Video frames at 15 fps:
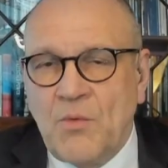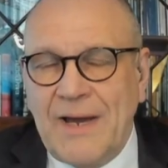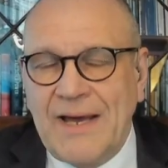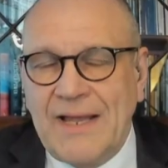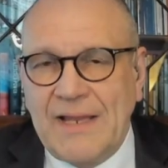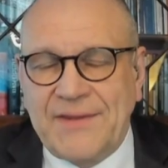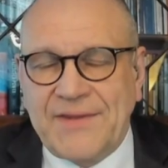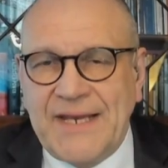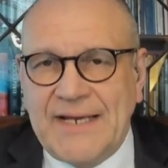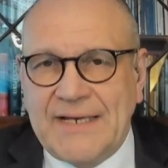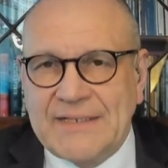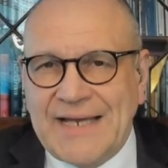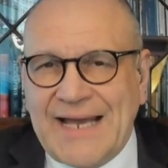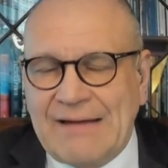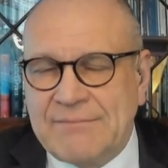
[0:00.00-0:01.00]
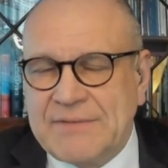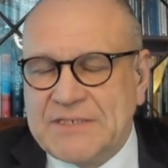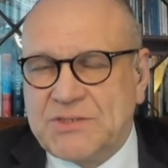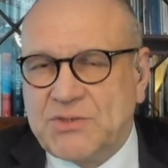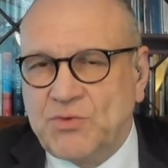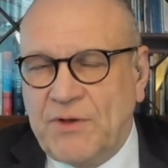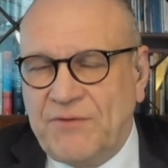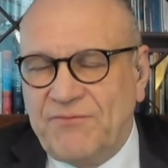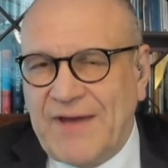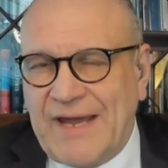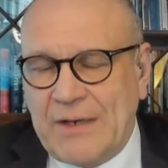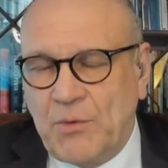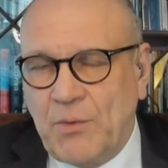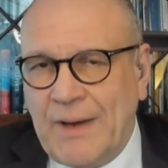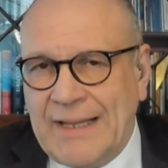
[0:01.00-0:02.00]
Well, I think the government is doing
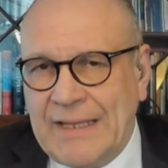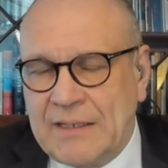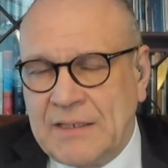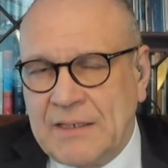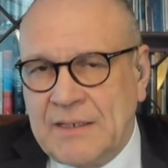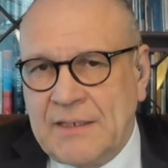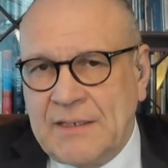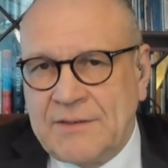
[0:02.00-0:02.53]
very well.